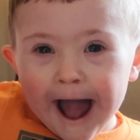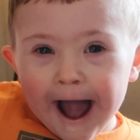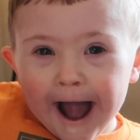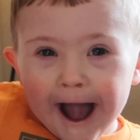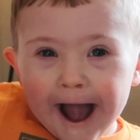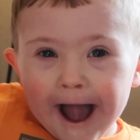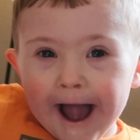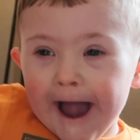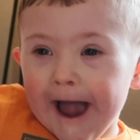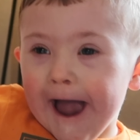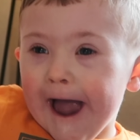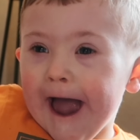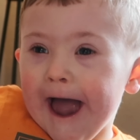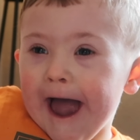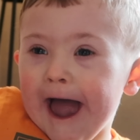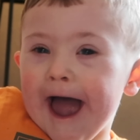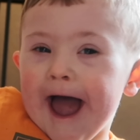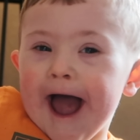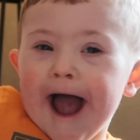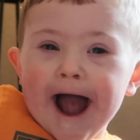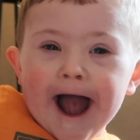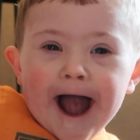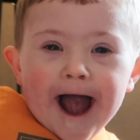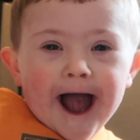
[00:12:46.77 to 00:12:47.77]
It's got a
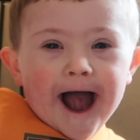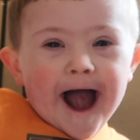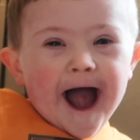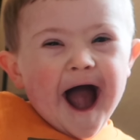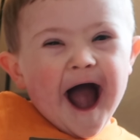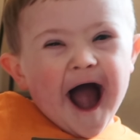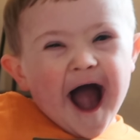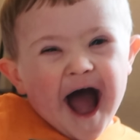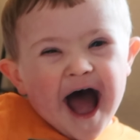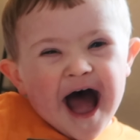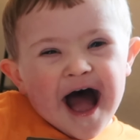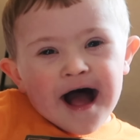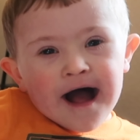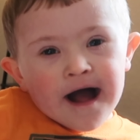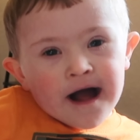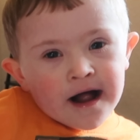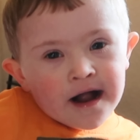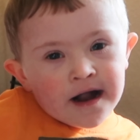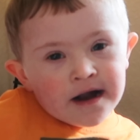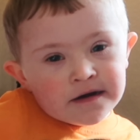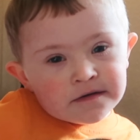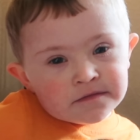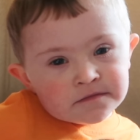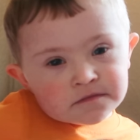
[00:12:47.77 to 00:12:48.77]
big old tongue, don't
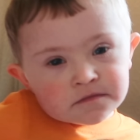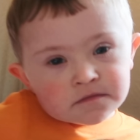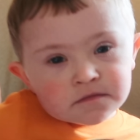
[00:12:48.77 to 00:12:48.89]
it?